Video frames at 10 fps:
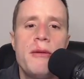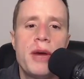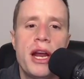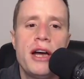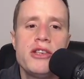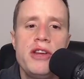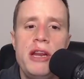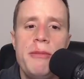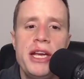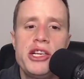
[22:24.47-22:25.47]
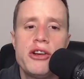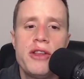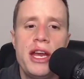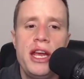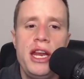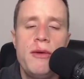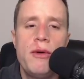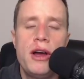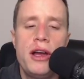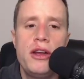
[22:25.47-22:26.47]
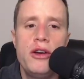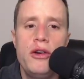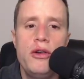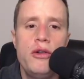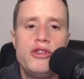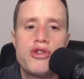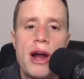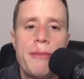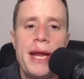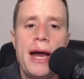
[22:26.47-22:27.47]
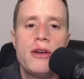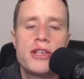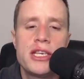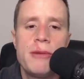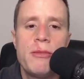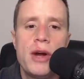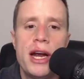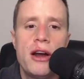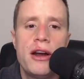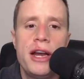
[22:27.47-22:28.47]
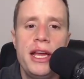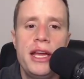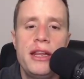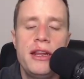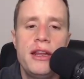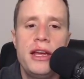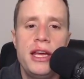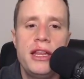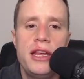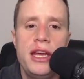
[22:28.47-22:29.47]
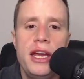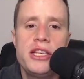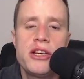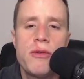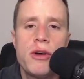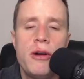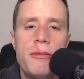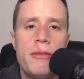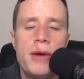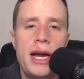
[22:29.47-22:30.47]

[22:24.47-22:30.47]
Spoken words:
but I also need to make sure that anyone who dropped out somewhere in the interim,